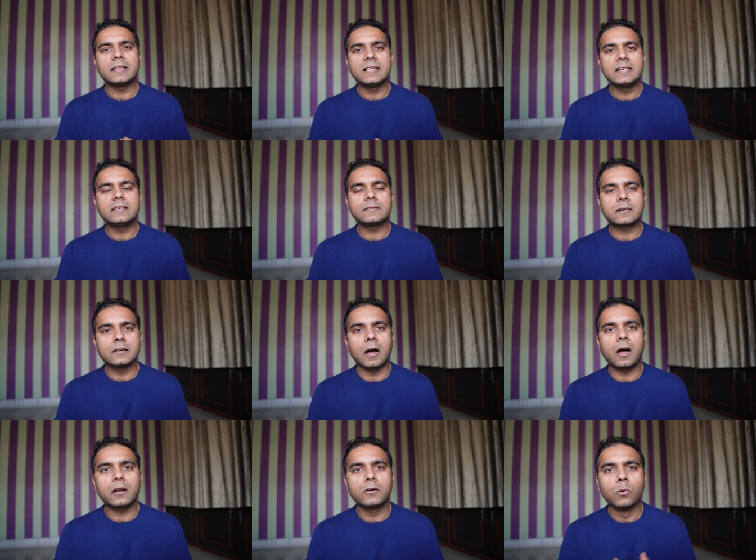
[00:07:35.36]

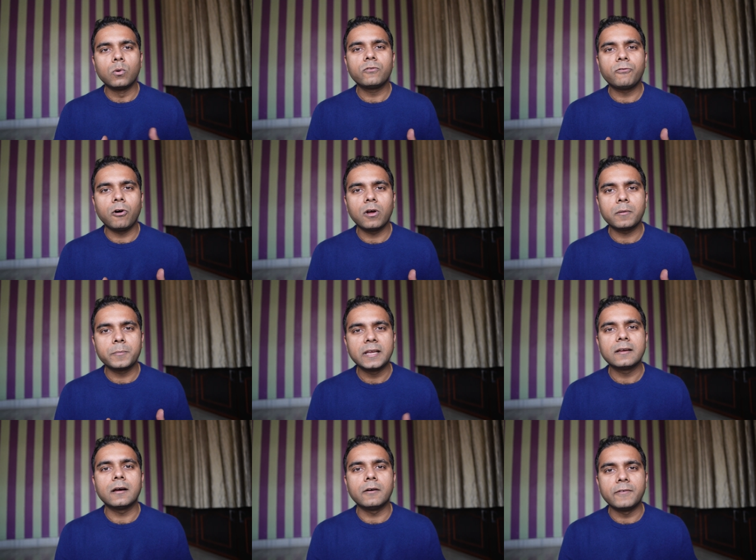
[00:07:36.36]
known for
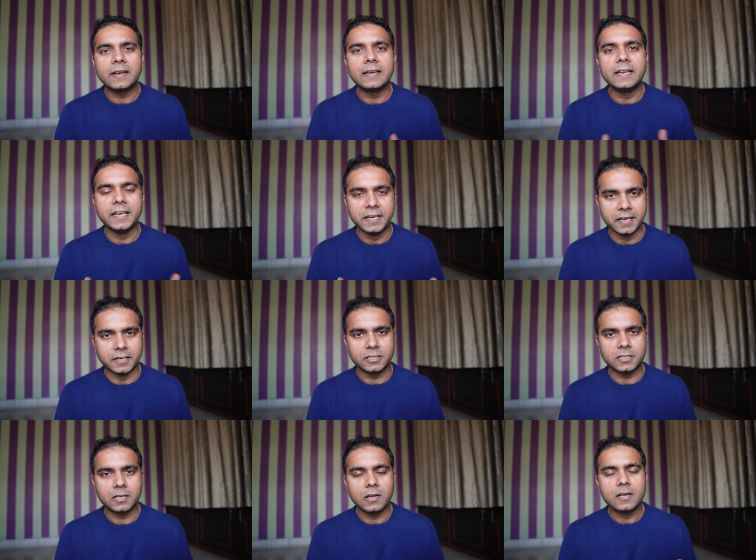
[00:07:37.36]
being very
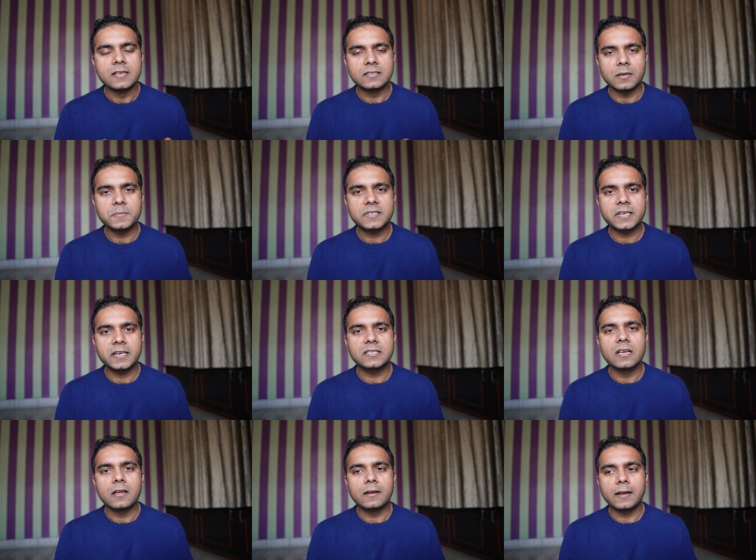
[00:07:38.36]
lenient. Some states,
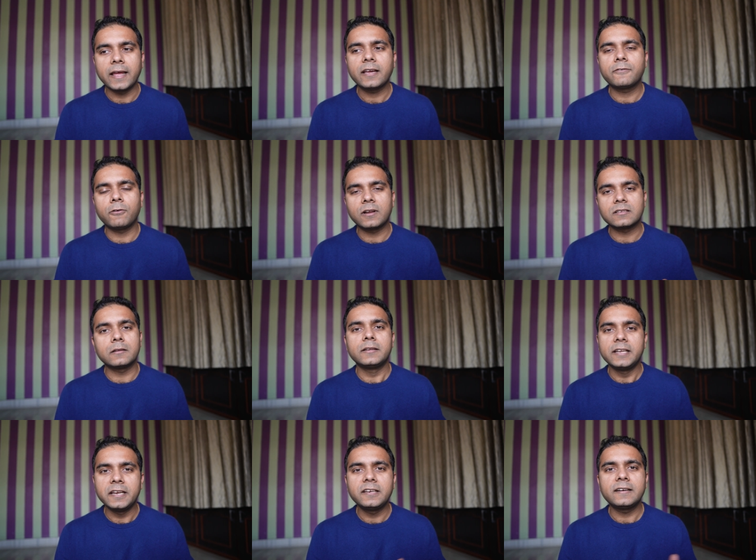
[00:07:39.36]
like, for
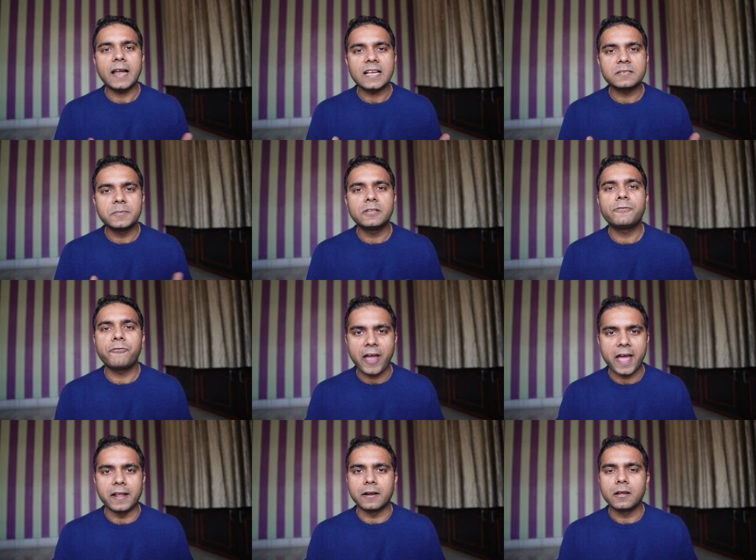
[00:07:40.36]
lenient as means
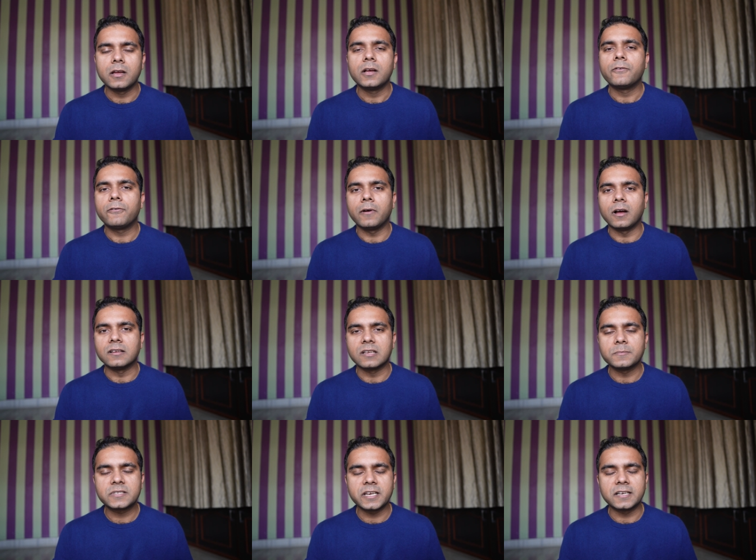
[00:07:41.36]
fair.
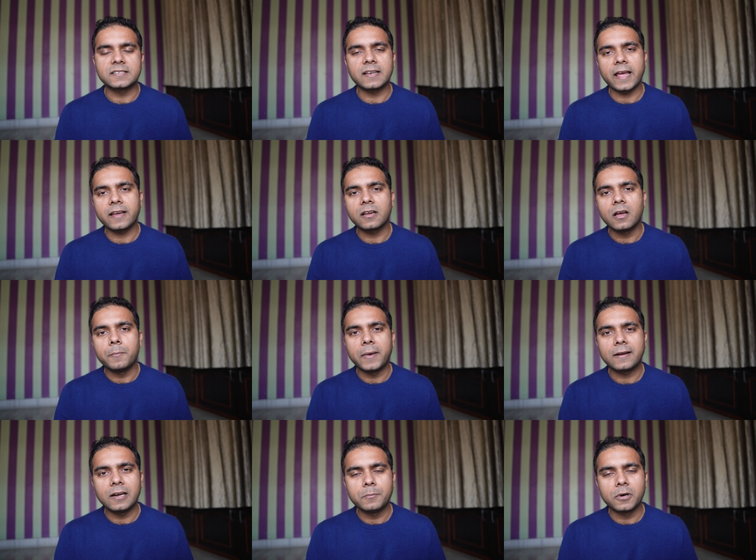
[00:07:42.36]
Some states like
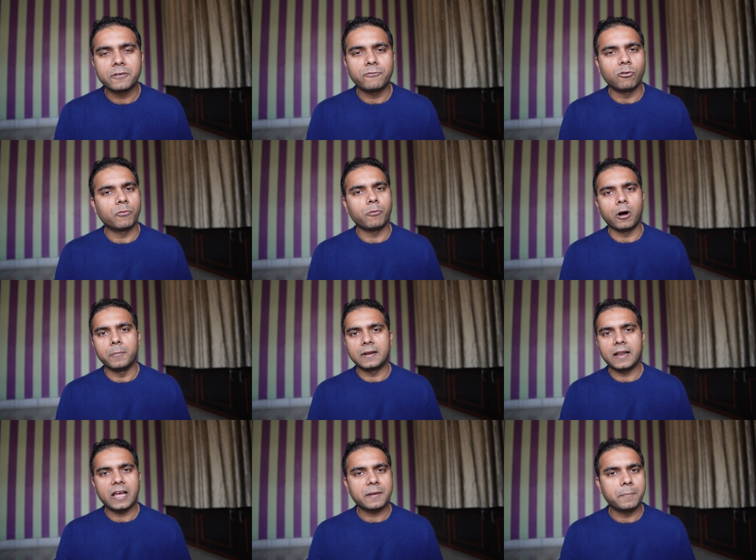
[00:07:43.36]
Mecklenburg Vorpommern,
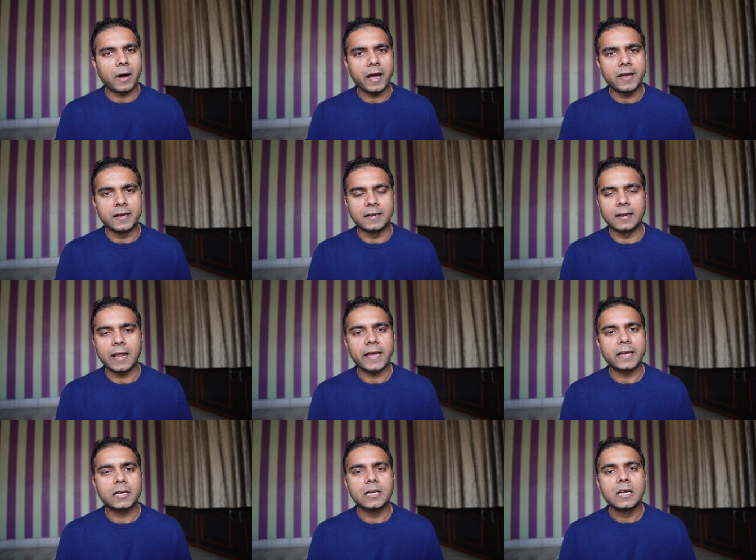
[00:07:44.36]
like Bayern,
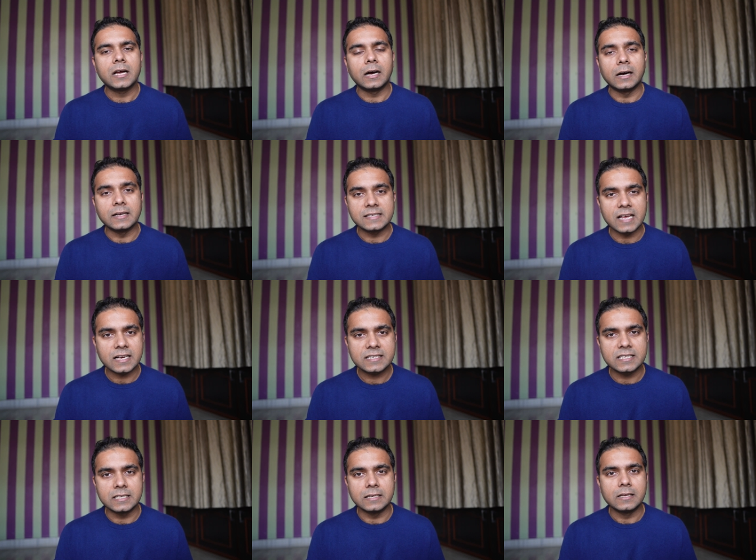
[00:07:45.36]
like
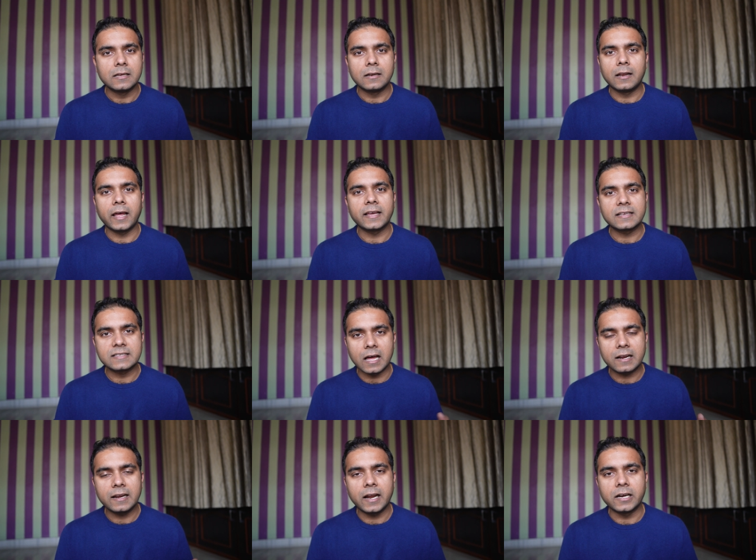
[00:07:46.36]
Sachsen, like
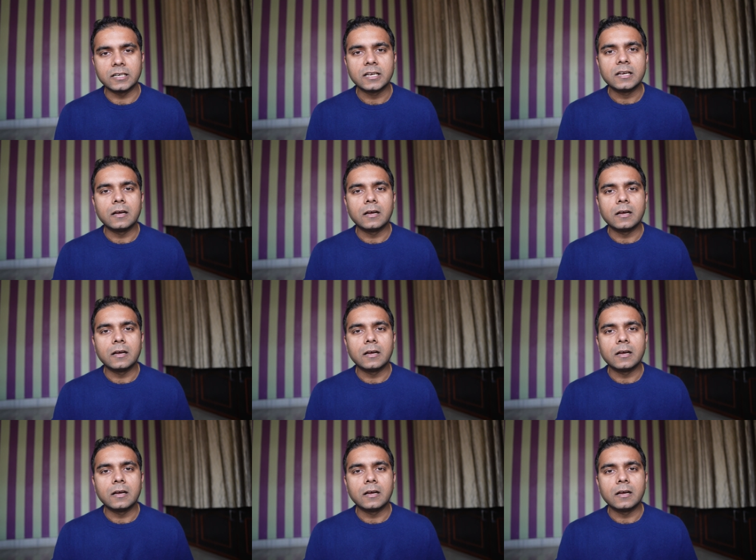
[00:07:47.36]
Saarland.